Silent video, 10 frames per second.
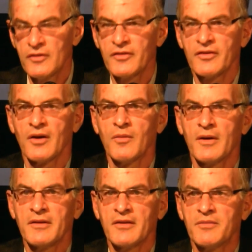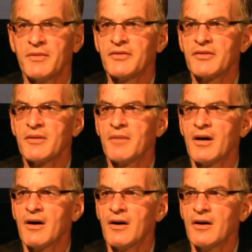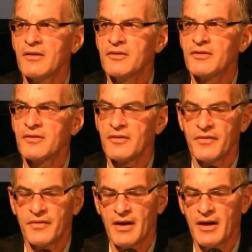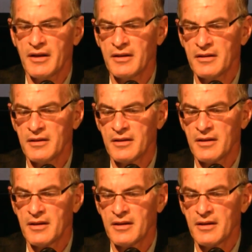So what does Mr. Maoz find?